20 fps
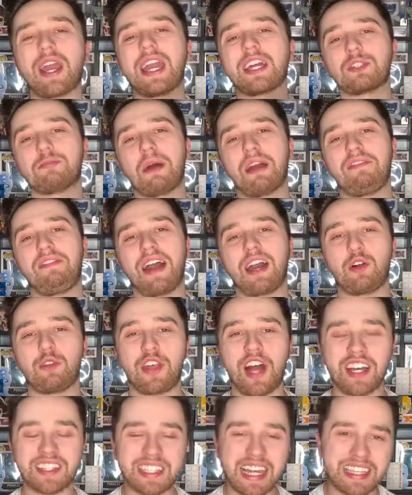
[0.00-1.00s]
I get to my final
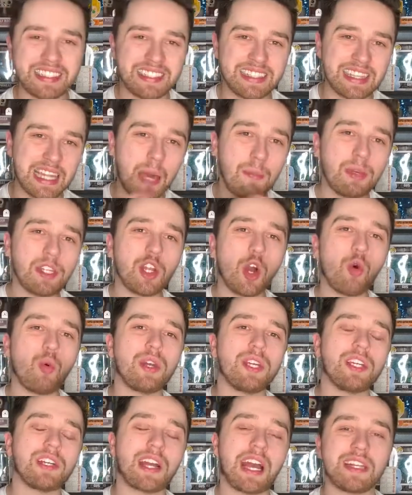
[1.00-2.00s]
thoughts, guys, let me know
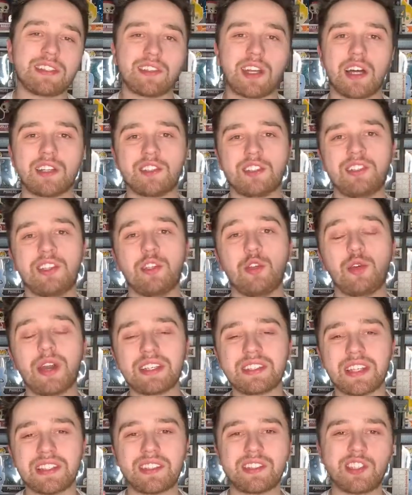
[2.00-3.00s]
what your guys' thoughts. Do you
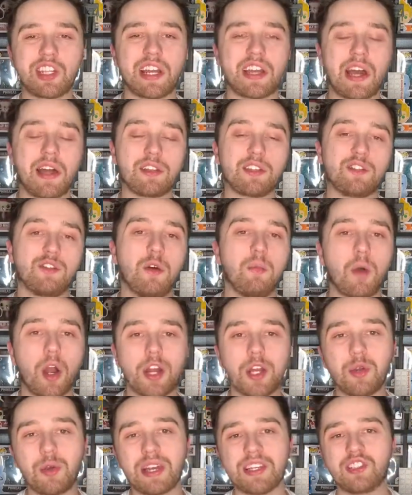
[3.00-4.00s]
guys get to check out this film?
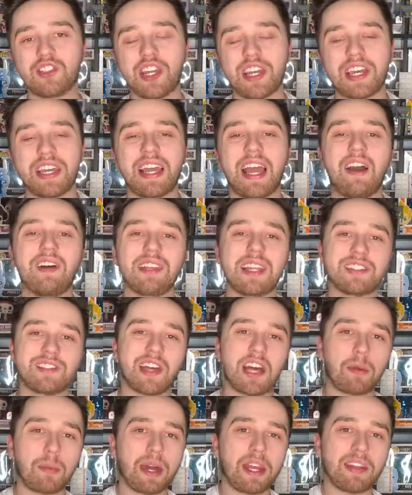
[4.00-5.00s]
Are you guys checking out? Let's
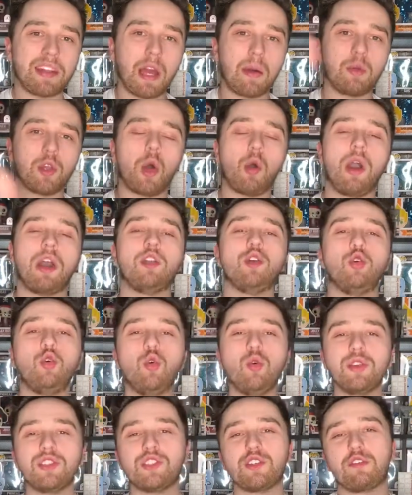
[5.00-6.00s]
talk about it down below. And
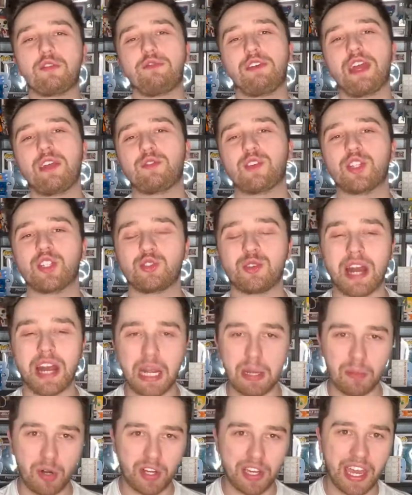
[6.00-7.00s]
who is your favorite
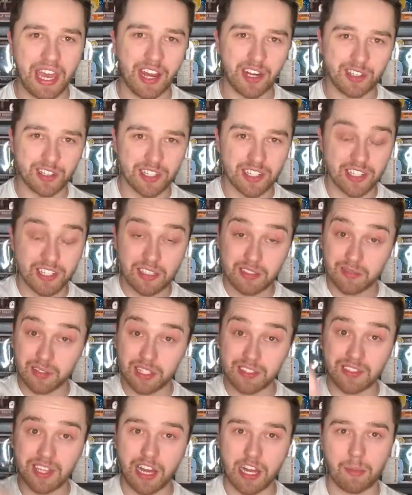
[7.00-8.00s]
Dragon Ball character?
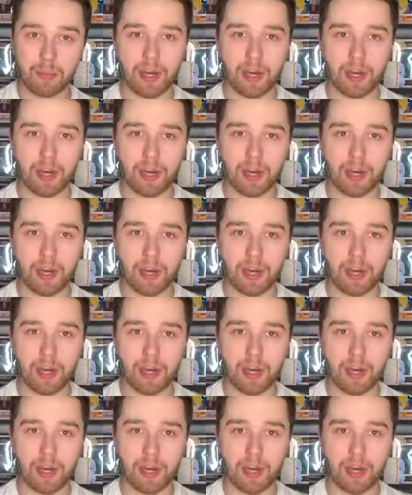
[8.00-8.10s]
Let's talk